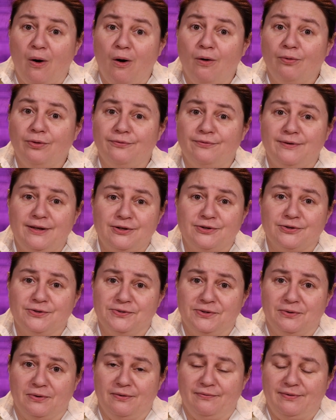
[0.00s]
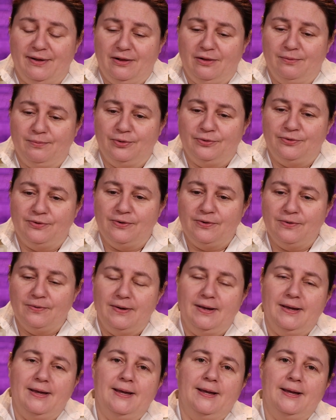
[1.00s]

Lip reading: All the features are available to you.